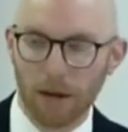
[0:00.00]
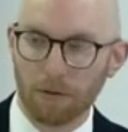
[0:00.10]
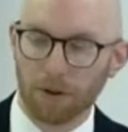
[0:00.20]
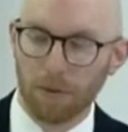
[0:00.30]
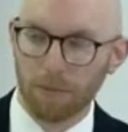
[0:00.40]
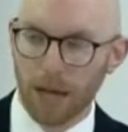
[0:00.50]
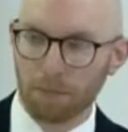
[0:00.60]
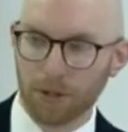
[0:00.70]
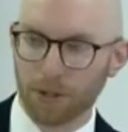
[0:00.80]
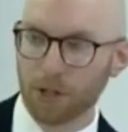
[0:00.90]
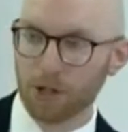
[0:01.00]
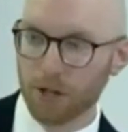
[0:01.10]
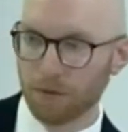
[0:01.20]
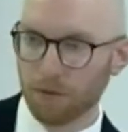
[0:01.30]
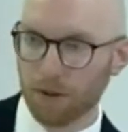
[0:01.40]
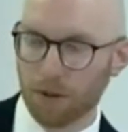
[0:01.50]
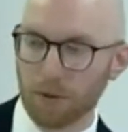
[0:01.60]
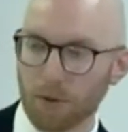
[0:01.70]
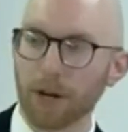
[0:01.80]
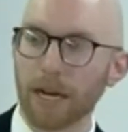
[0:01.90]
And from that position of
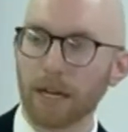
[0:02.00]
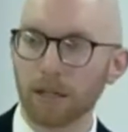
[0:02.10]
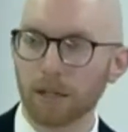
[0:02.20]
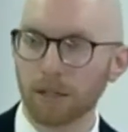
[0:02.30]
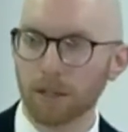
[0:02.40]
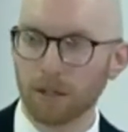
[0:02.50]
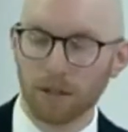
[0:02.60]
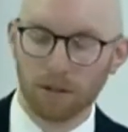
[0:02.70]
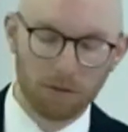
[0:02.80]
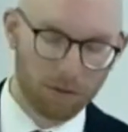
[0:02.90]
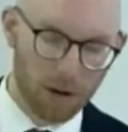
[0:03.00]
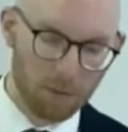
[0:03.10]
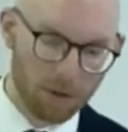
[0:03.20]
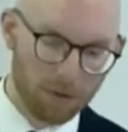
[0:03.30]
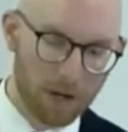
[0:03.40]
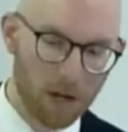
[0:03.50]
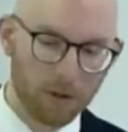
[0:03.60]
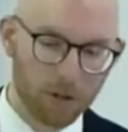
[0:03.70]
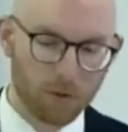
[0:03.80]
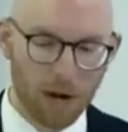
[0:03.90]
authority, from the
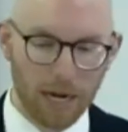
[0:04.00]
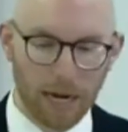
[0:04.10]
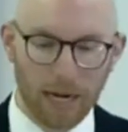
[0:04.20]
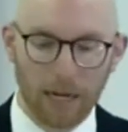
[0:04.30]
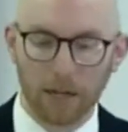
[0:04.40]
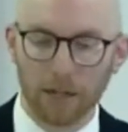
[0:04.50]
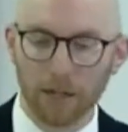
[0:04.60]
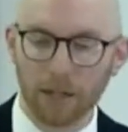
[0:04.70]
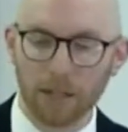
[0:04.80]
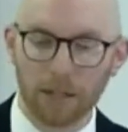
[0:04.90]
Father's right hand,